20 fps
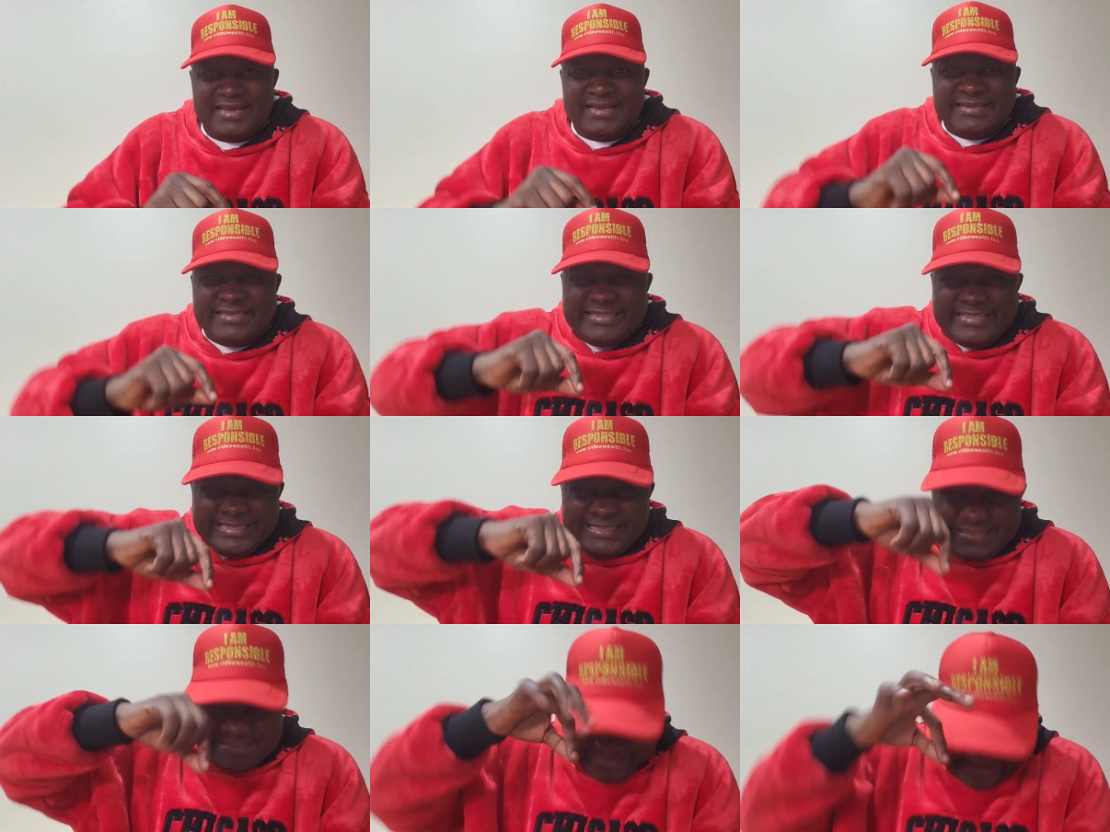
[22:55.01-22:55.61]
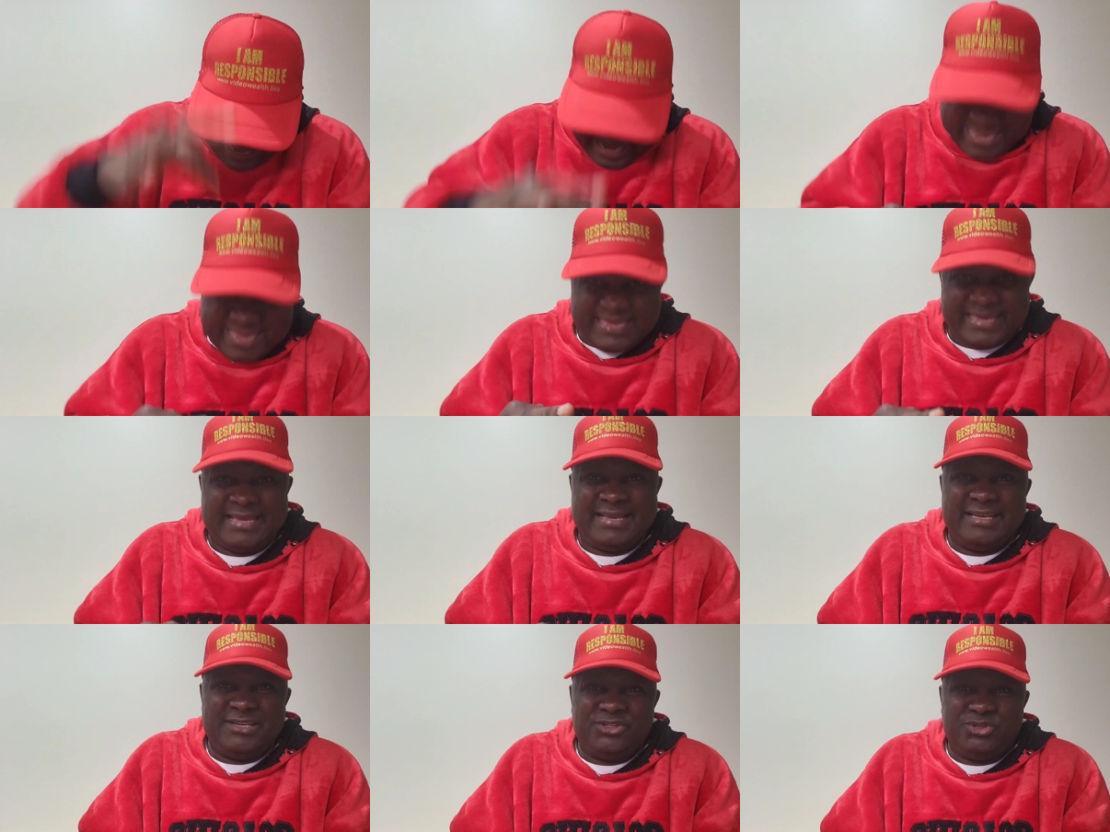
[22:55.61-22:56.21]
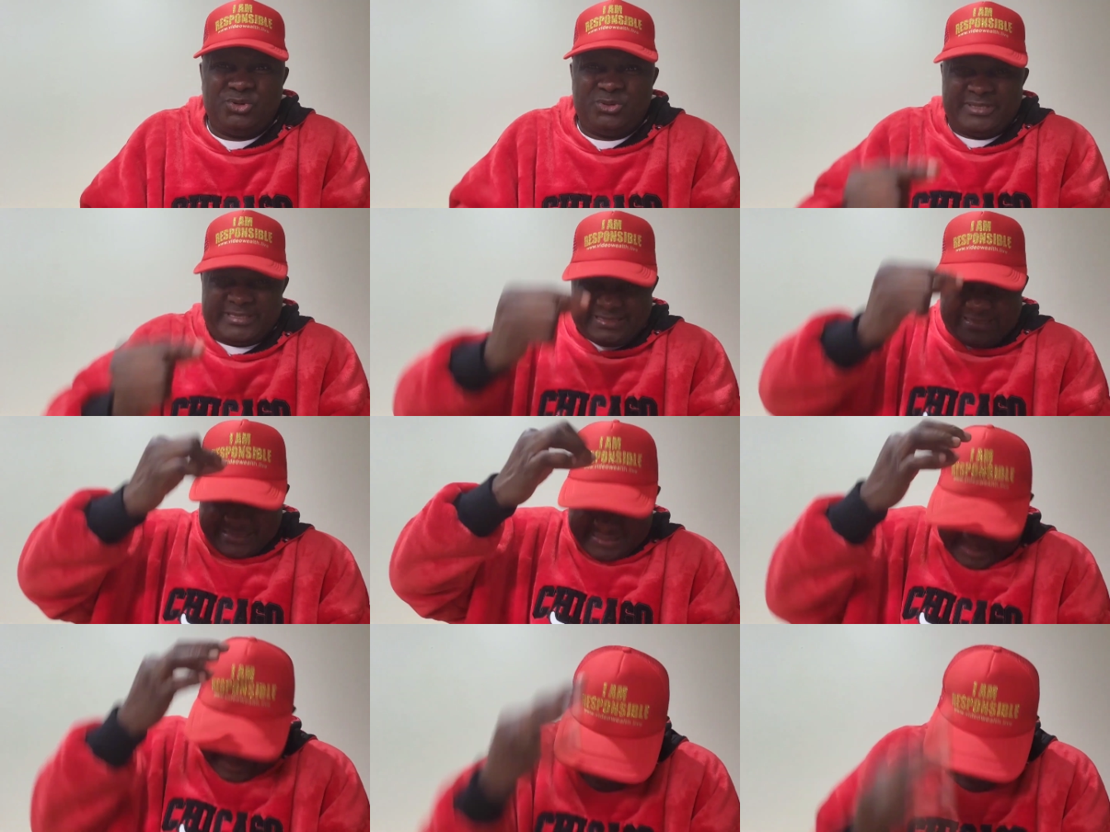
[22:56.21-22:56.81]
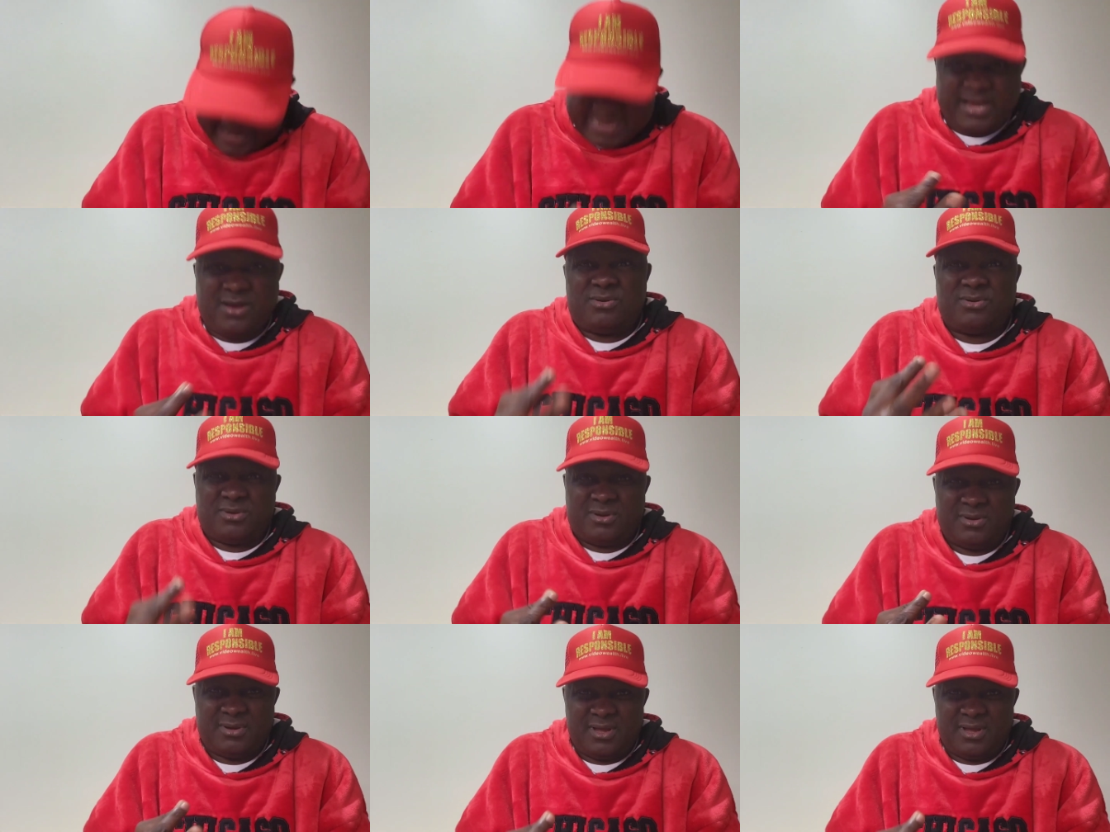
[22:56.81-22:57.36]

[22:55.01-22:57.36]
the day you secure